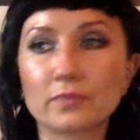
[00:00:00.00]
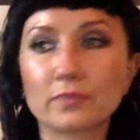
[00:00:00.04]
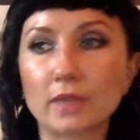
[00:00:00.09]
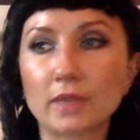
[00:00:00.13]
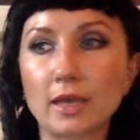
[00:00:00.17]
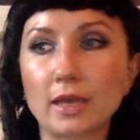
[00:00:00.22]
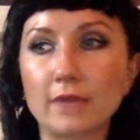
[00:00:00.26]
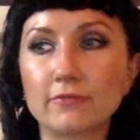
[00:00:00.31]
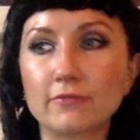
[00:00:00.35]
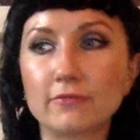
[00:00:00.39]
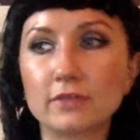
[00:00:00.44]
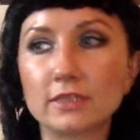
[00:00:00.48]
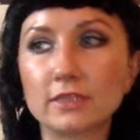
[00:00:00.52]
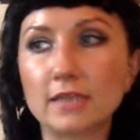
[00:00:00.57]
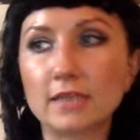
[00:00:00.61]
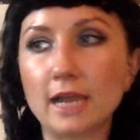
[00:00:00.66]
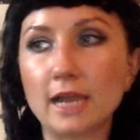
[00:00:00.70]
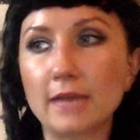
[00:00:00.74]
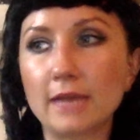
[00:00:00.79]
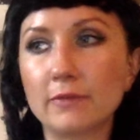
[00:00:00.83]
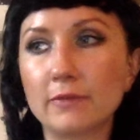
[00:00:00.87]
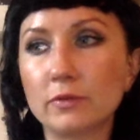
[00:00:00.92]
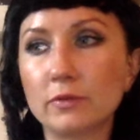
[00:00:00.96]
Every
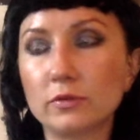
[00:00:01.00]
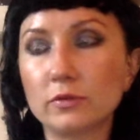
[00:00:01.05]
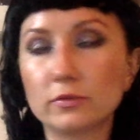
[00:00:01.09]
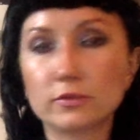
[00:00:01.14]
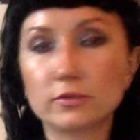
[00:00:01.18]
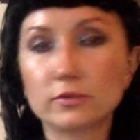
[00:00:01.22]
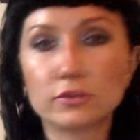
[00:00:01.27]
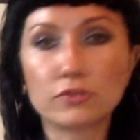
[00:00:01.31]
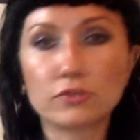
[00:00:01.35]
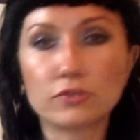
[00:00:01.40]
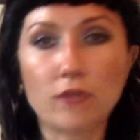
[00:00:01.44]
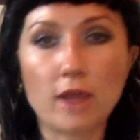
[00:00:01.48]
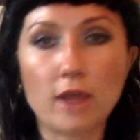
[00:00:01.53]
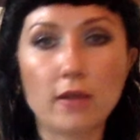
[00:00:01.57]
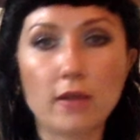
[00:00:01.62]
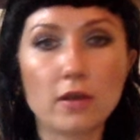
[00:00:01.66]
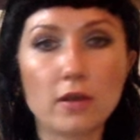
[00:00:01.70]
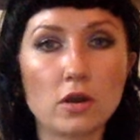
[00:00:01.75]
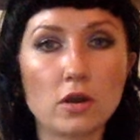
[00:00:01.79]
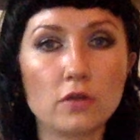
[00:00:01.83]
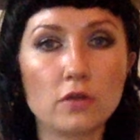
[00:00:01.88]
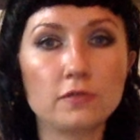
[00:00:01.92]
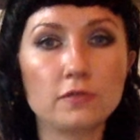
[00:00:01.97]
time you lose track
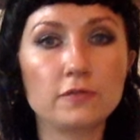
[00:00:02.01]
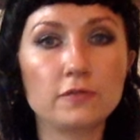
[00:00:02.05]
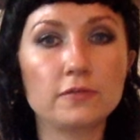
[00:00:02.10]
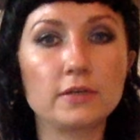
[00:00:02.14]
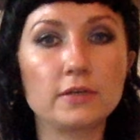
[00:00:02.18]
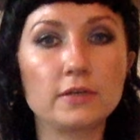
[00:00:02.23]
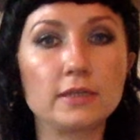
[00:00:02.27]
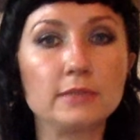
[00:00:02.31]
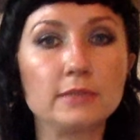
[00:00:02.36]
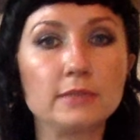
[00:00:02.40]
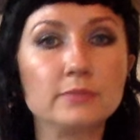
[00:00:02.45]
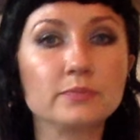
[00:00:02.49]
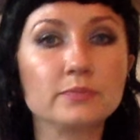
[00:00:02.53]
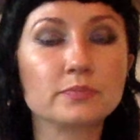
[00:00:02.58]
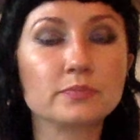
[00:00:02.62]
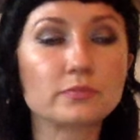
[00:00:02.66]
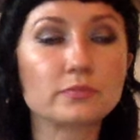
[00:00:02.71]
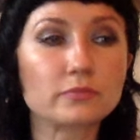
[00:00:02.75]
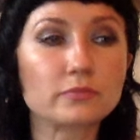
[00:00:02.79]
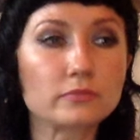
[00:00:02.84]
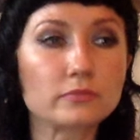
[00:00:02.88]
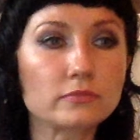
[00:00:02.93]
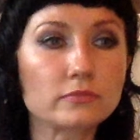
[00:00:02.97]
of um,
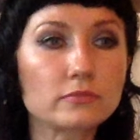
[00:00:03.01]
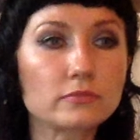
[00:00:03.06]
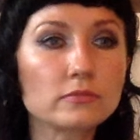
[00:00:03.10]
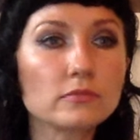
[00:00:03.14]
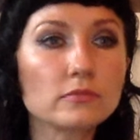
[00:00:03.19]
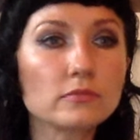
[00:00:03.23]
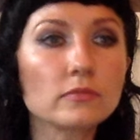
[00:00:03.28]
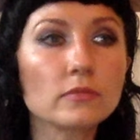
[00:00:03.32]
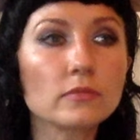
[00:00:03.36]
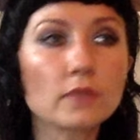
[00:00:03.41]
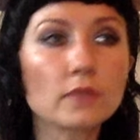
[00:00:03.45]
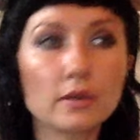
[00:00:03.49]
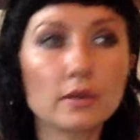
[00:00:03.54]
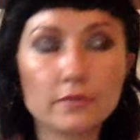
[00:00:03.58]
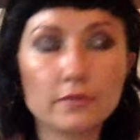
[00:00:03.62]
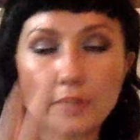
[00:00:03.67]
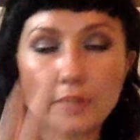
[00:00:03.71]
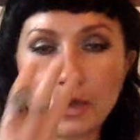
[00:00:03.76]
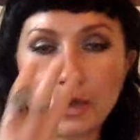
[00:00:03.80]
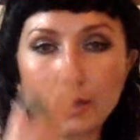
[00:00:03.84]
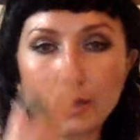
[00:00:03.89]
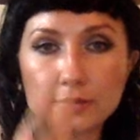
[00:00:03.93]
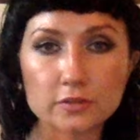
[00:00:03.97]

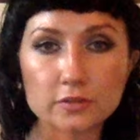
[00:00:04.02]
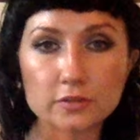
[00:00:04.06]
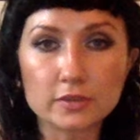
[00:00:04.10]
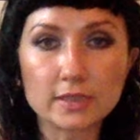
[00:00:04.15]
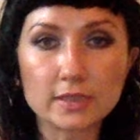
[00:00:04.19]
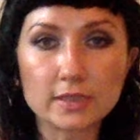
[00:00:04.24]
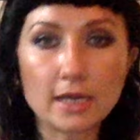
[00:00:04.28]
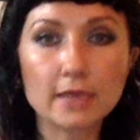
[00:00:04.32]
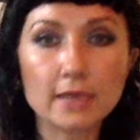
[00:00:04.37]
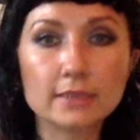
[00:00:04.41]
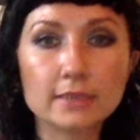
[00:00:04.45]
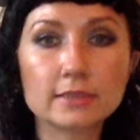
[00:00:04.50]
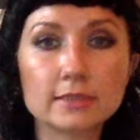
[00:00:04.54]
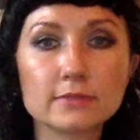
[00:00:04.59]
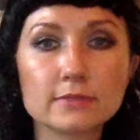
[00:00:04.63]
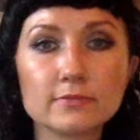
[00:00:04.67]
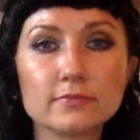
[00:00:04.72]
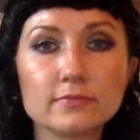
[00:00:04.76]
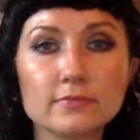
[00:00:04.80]
the exercise,